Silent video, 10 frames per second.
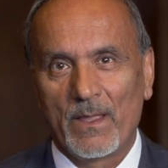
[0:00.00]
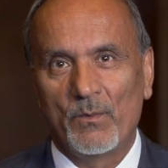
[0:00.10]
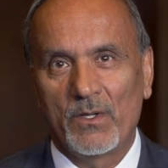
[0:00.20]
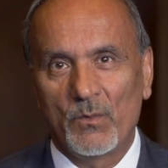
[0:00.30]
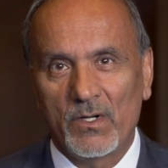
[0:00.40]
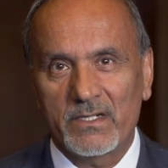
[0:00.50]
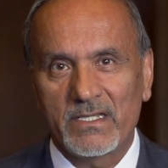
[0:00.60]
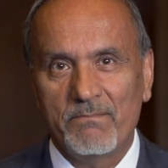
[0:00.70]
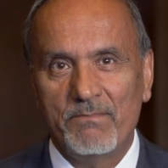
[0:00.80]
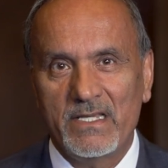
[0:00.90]
When
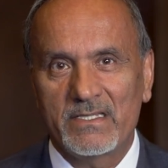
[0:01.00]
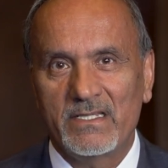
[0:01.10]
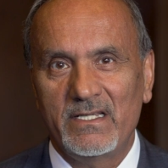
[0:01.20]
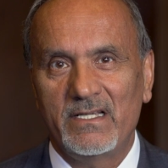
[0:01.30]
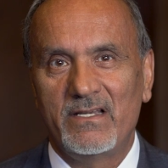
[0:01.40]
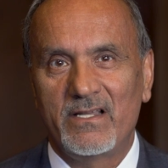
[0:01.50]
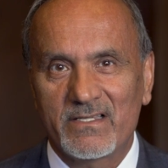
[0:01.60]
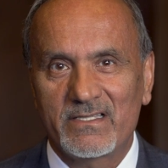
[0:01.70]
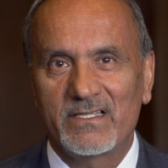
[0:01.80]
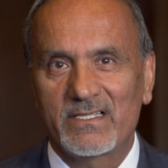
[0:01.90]
WorkSafe BC
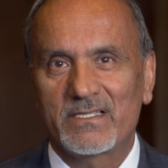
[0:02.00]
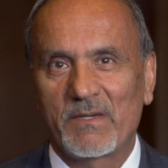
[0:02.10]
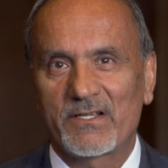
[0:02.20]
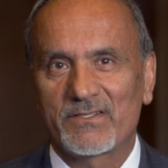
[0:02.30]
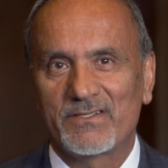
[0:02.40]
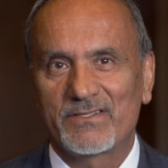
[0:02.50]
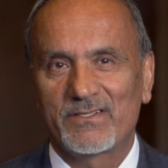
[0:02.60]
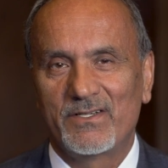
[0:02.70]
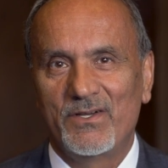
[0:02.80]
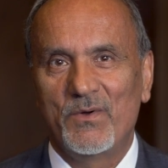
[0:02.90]
does these inspections,
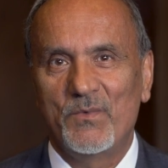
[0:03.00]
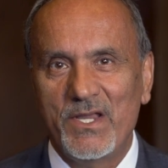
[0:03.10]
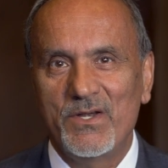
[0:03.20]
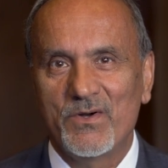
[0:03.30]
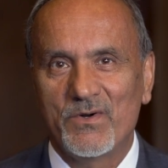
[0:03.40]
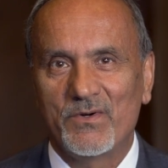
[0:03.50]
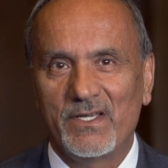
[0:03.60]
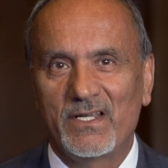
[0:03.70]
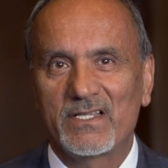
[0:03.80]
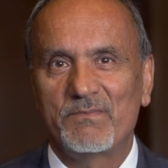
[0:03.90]
we know
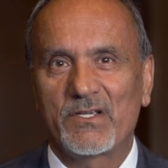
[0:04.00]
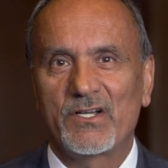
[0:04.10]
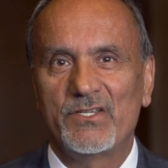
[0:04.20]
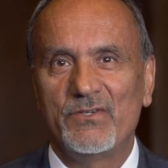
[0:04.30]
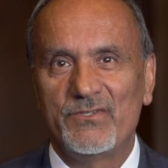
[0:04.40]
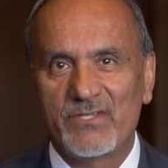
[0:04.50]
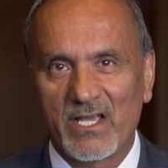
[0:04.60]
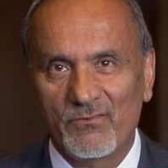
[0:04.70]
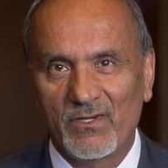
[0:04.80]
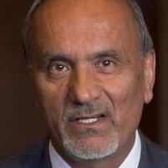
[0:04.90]
it is because you
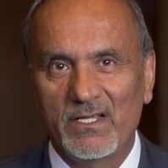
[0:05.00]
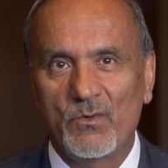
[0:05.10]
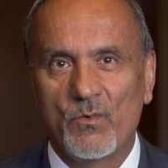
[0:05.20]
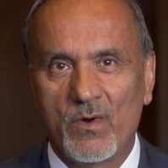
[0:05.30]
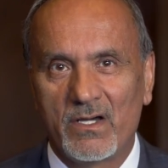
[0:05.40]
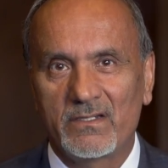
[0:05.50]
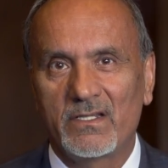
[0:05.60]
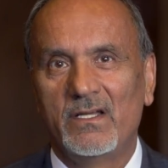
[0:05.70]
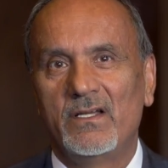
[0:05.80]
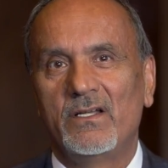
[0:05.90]
genuinely want
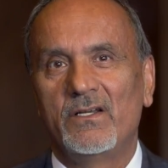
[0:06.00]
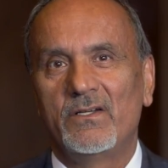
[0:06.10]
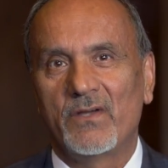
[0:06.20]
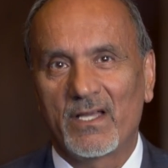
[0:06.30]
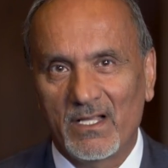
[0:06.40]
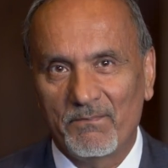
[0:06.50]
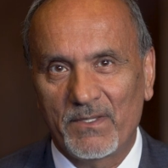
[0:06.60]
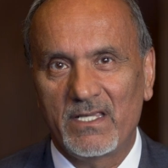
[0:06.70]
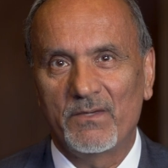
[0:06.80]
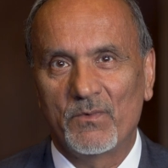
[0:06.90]
to help
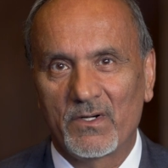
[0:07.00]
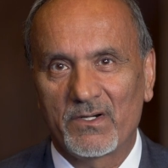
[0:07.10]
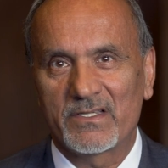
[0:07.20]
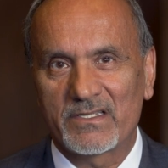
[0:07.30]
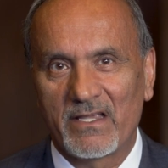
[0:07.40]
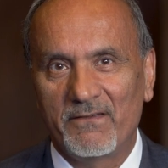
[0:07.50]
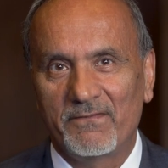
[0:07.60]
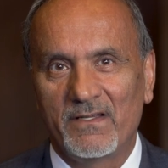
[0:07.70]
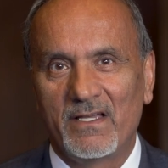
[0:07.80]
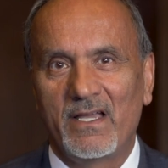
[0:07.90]
keep workers
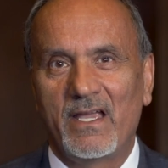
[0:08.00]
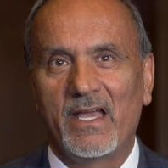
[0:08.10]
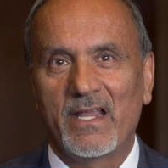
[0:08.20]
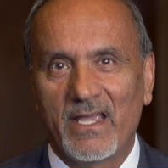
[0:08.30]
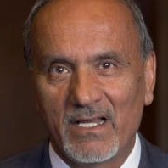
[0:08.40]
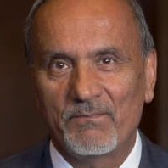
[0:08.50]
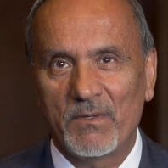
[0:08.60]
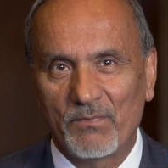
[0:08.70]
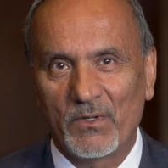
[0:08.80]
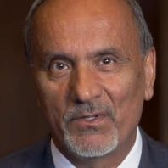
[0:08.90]
safe and help
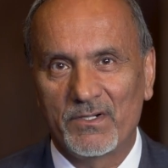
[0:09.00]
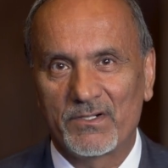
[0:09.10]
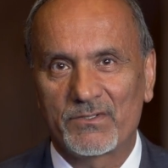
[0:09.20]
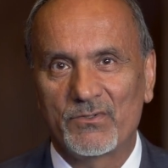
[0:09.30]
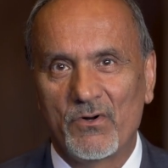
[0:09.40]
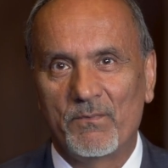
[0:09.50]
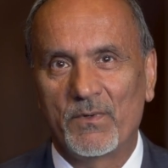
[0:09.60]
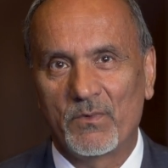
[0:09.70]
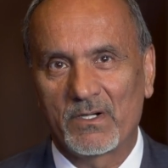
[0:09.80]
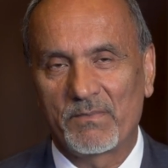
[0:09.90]
employers to
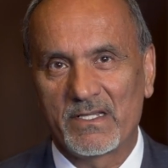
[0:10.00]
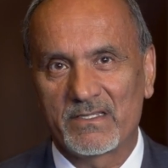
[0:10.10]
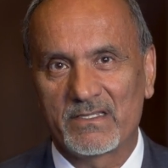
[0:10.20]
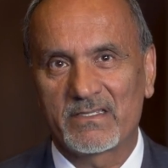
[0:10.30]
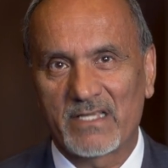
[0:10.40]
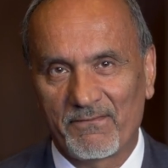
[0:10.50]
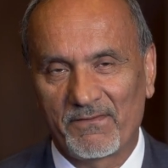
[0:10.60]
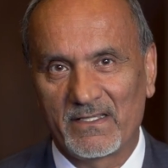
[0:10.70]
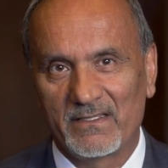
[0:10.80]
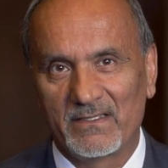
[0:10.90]
open workplaces
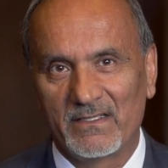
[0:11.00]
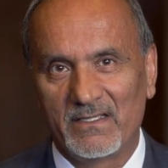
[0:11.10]
safely.